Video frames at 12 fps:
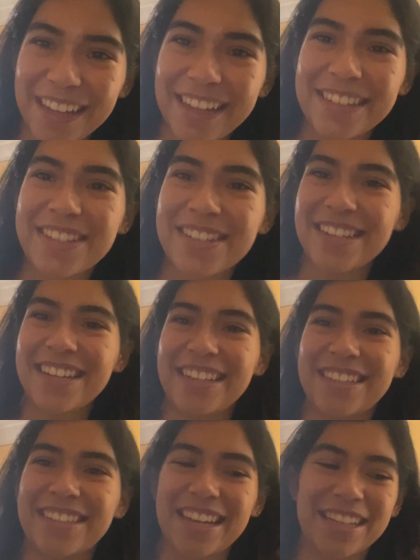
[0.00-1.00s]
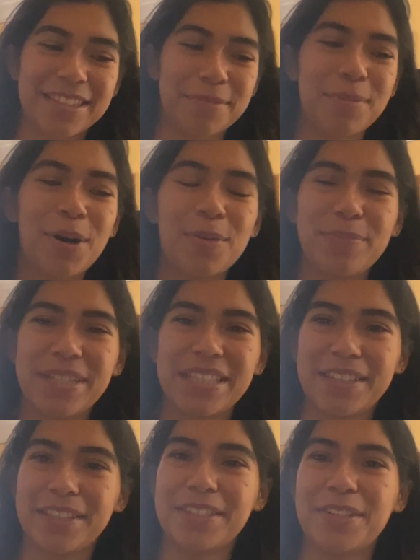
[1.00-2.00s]
and she is a small
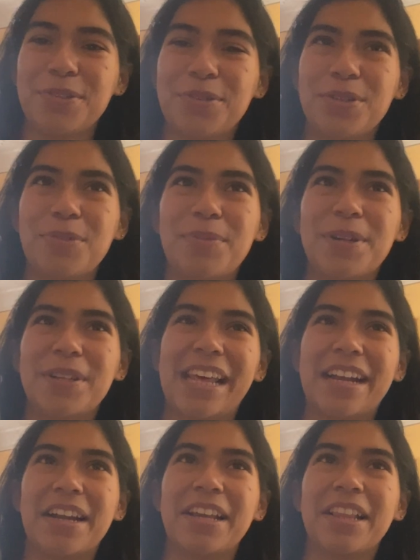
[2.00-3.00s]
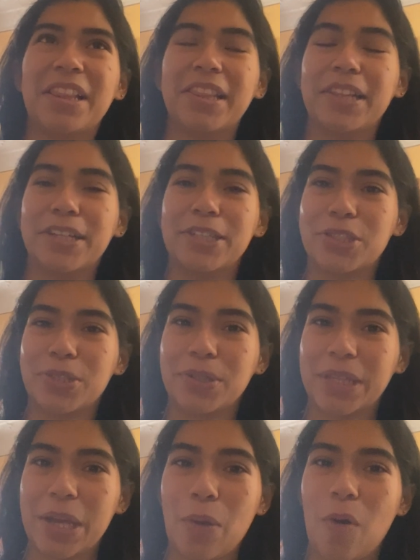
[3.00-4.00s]
business YouTuber that I
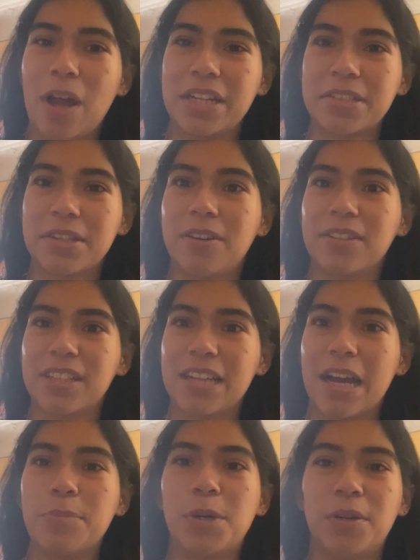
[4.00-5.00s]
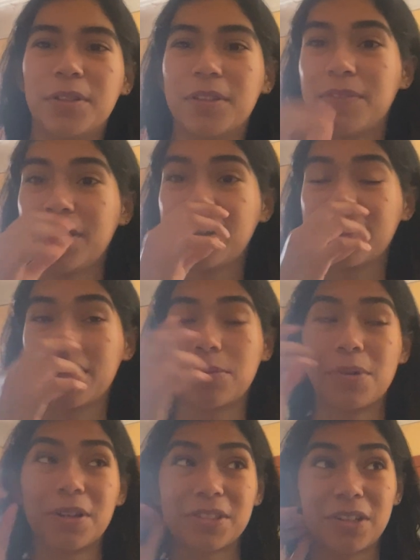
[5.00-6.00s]
literally watch all the time. All her videos, I
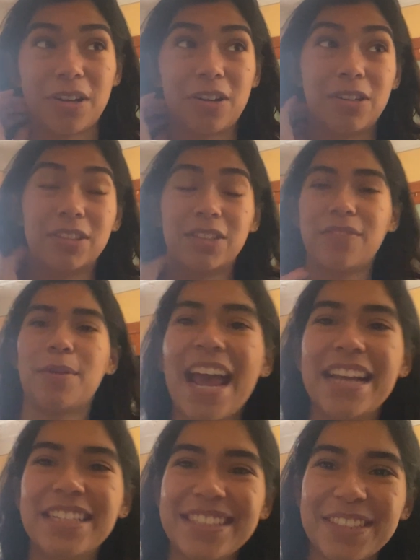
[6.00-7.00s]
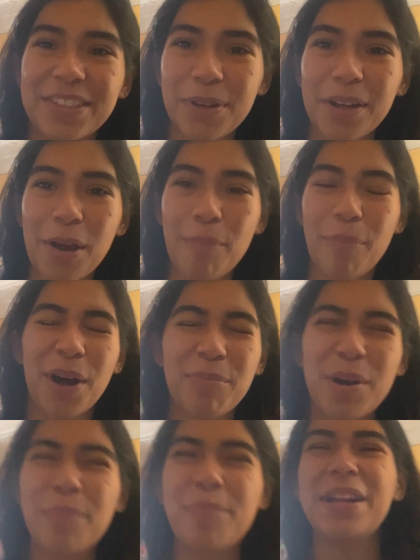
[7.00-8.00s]
watch all of them. And she's doing a
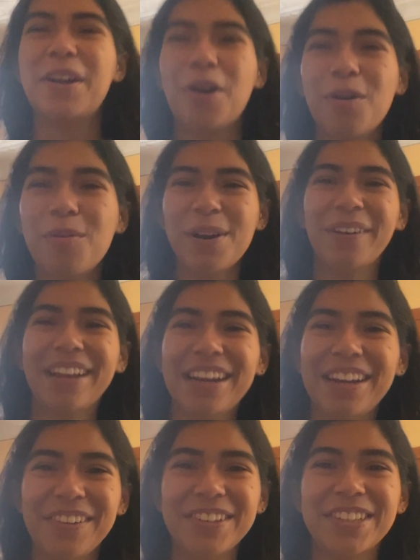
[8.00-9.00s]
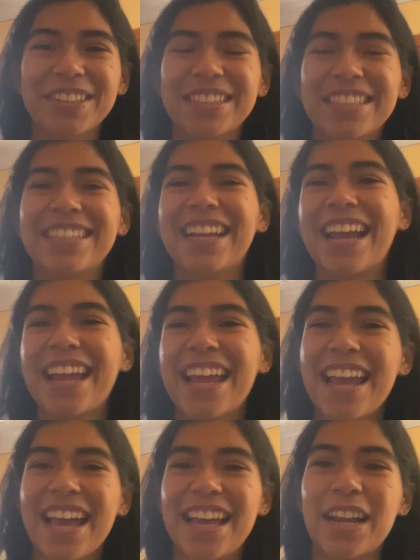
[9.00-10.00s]
pop-up in Hoboken, New Jersey today,
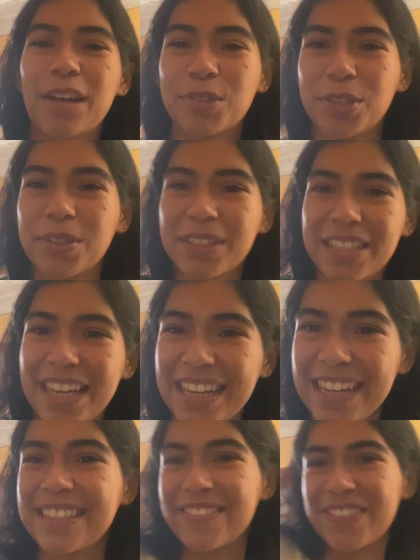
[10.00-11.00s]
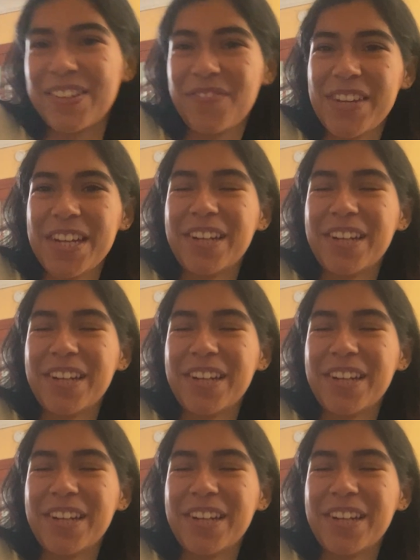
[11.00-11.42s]
and I'm so excited because I'm gonna meet